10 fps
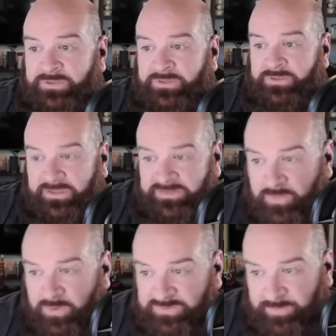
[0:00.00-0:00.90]
She has the
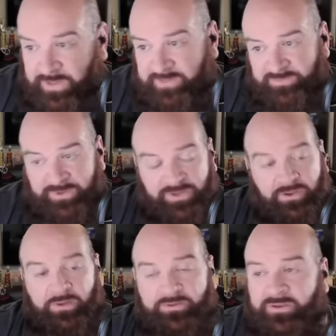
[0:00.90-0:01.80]
most blocks from any
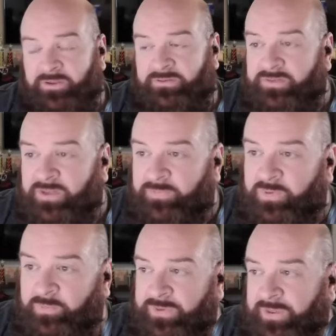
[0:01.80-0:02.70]
guard in the,
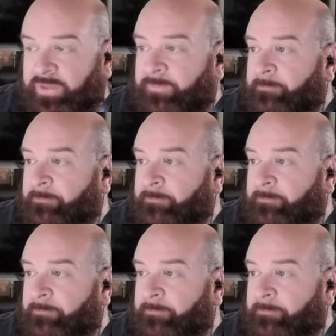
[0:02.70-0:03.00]
WNBA.